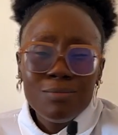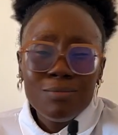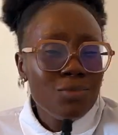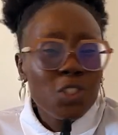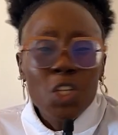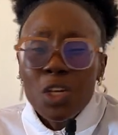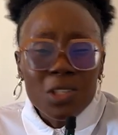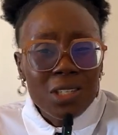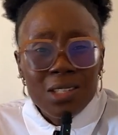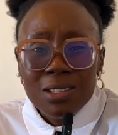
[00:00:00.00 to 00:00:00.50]

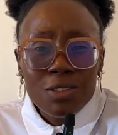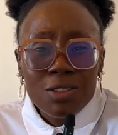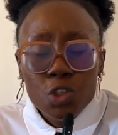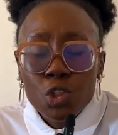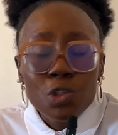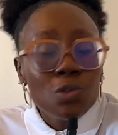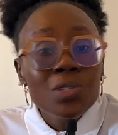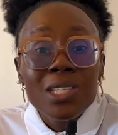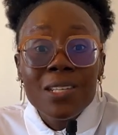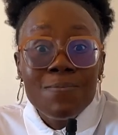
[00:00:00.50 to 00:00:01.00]
Just
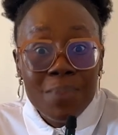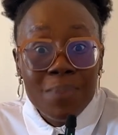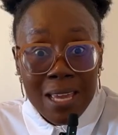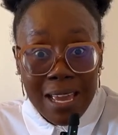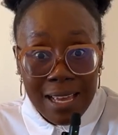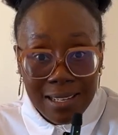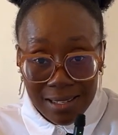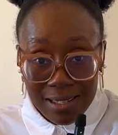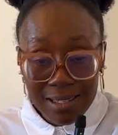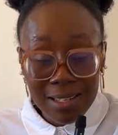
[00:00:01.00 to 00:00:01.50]
choose the
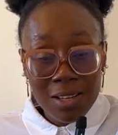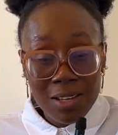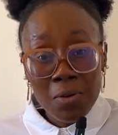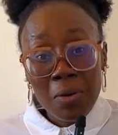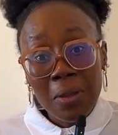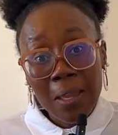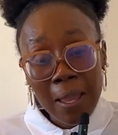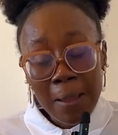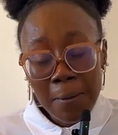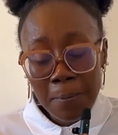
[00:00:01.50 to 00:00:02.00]
BSc,
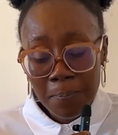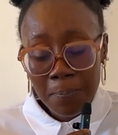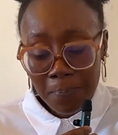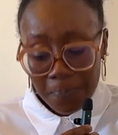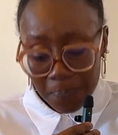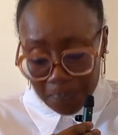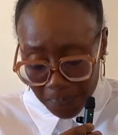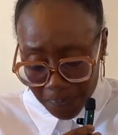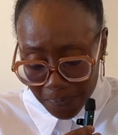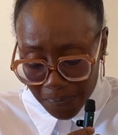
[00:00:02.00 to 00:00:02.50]
okay?
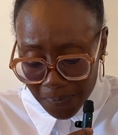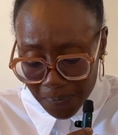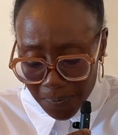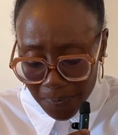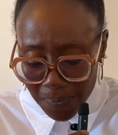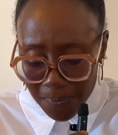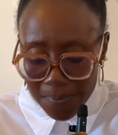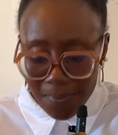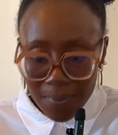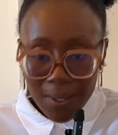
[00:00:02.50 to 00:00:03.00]

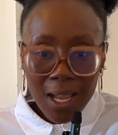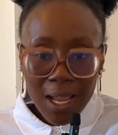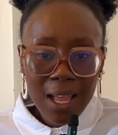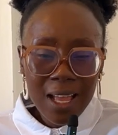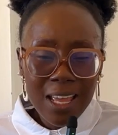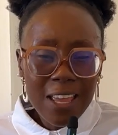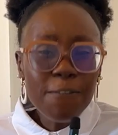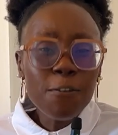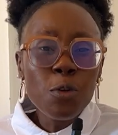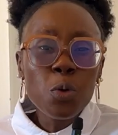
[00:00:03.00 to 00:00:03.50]

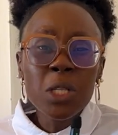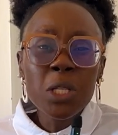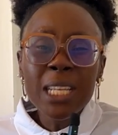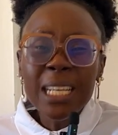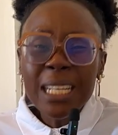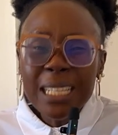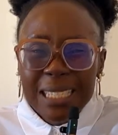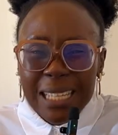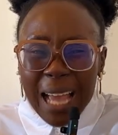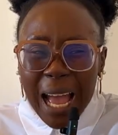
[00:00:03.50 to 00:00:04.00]
If you
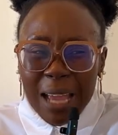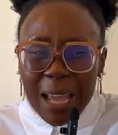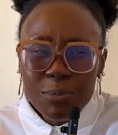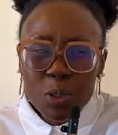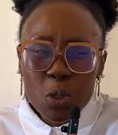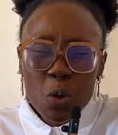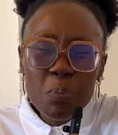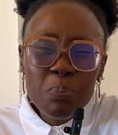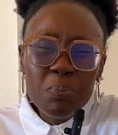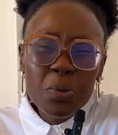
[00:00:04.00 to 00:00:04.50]
need time
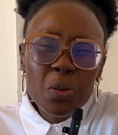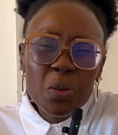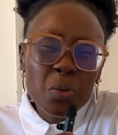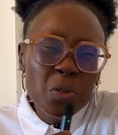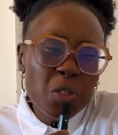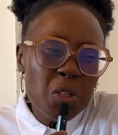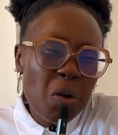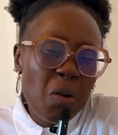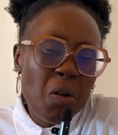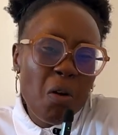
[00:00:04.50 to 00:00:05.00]
to
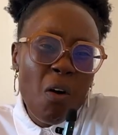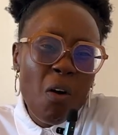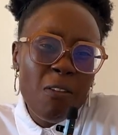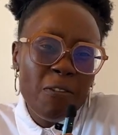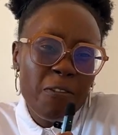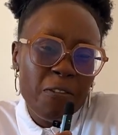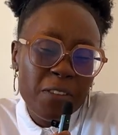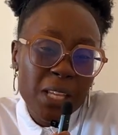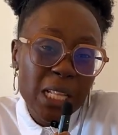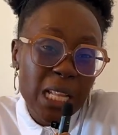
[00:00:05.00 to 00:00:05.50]
build your
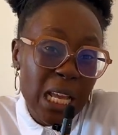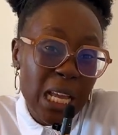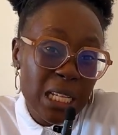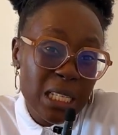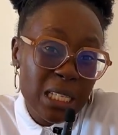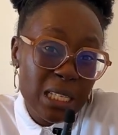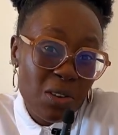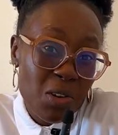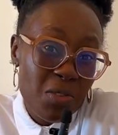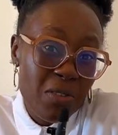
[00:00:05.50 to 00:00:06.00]

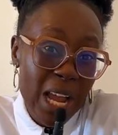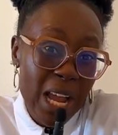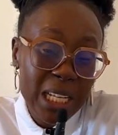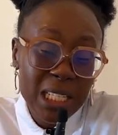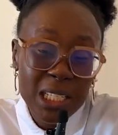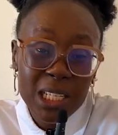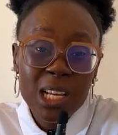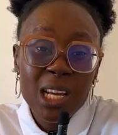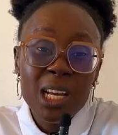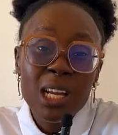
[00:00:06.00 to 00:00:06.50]
confidence, all
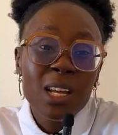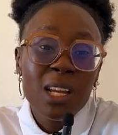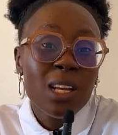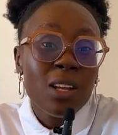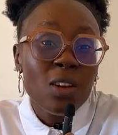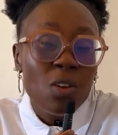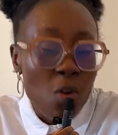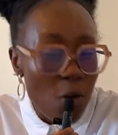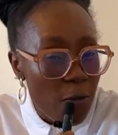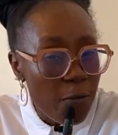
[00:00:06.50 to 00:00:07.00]
right,
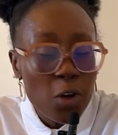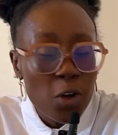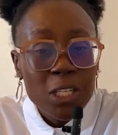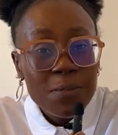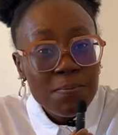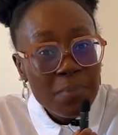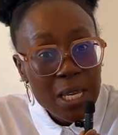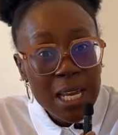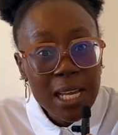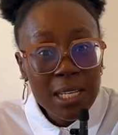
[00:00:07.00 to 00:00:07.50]
go for the
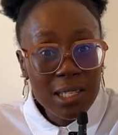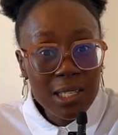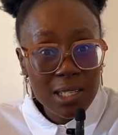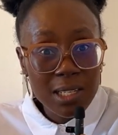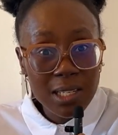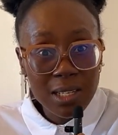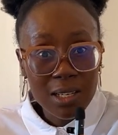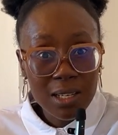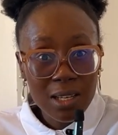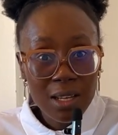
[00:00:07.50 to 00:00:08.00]

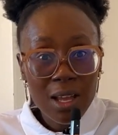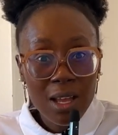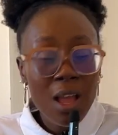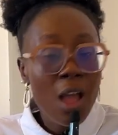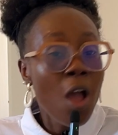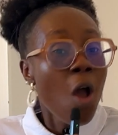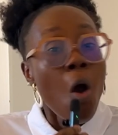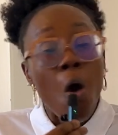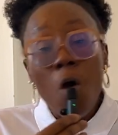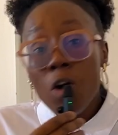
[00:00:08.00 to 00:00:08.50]
BSc.
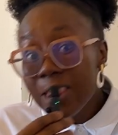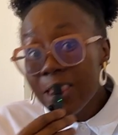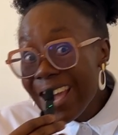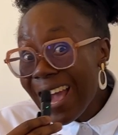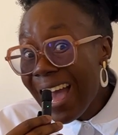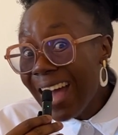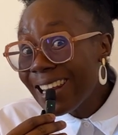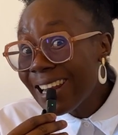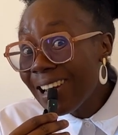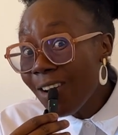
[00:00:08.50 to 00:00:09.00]
On
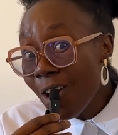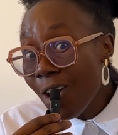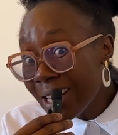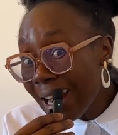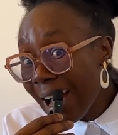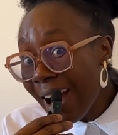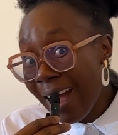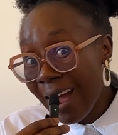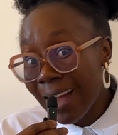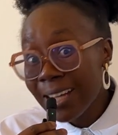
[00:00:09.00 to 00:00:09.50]
the
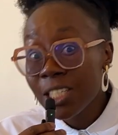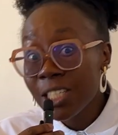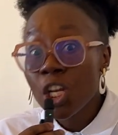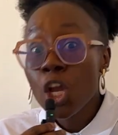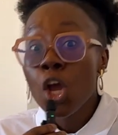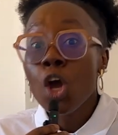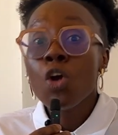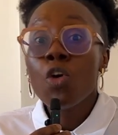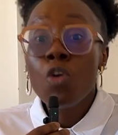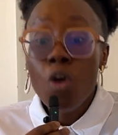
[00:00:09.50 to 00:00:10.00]
other hand,
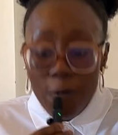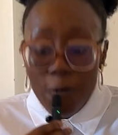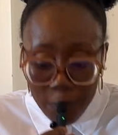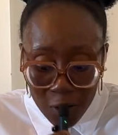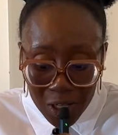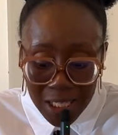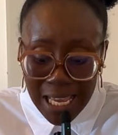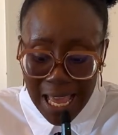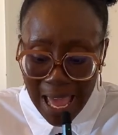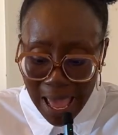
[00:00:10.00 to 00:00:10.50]
go
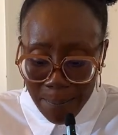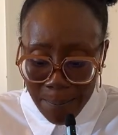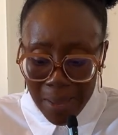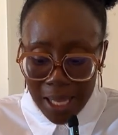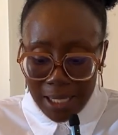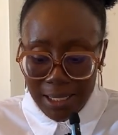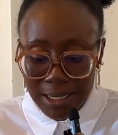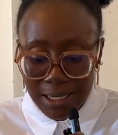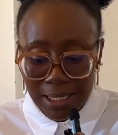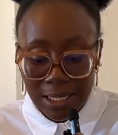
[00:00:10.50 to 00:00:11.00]
for the
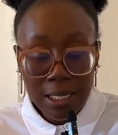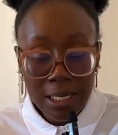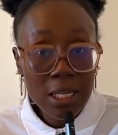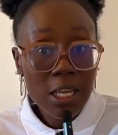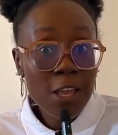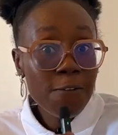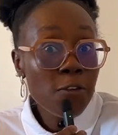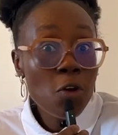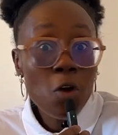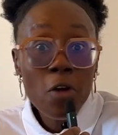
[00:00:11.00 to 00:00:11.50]
MSc
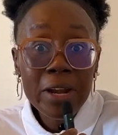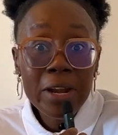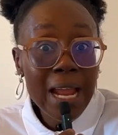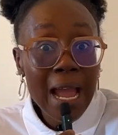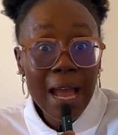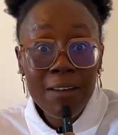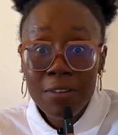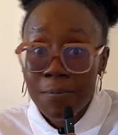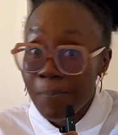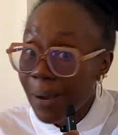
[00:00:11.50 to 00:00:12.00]
if you already
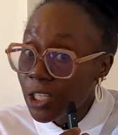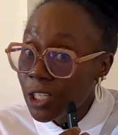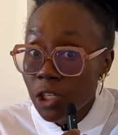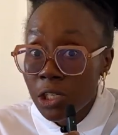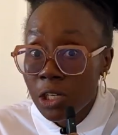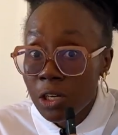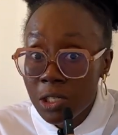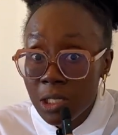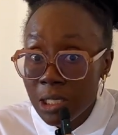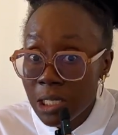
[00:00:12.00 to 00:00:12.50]
have a
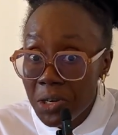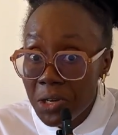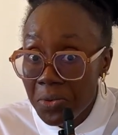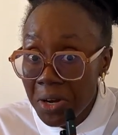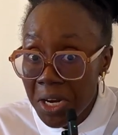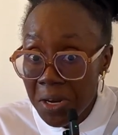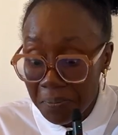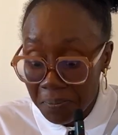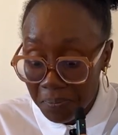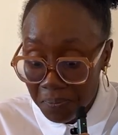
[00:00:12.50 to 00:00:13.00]
bachelor's
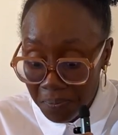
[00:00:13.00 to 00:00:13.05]
degree